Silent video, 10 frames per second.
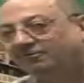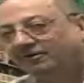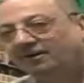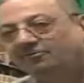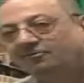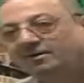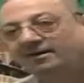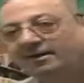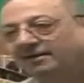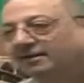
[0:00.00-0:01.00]
Word of
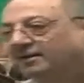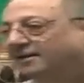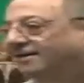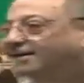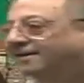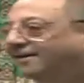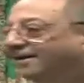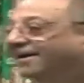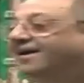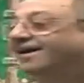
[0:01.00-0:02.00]
wonder.
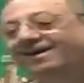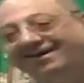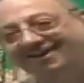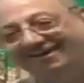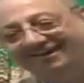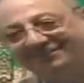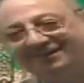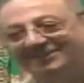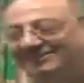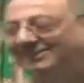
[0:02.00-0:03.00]
Ha,
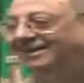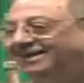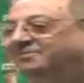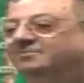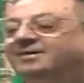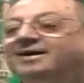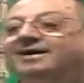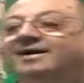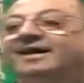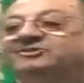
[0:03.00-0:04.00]
mashallah.
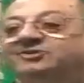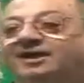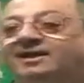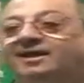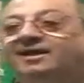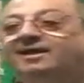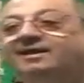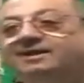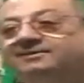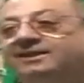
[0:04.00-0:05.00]
Ma
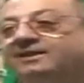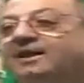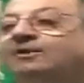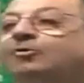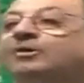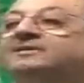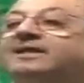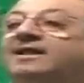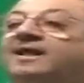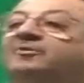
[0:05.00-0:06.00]
ashala and then
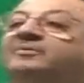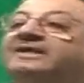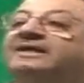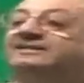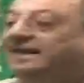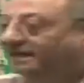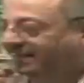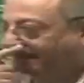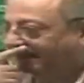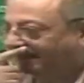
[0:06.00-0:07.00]
al-lughat al-arbiyata.
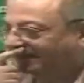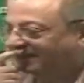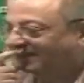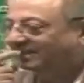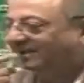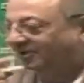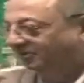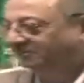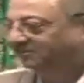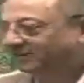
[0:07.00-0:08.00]

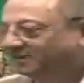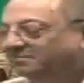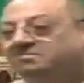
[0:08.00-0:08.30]
Are you with me?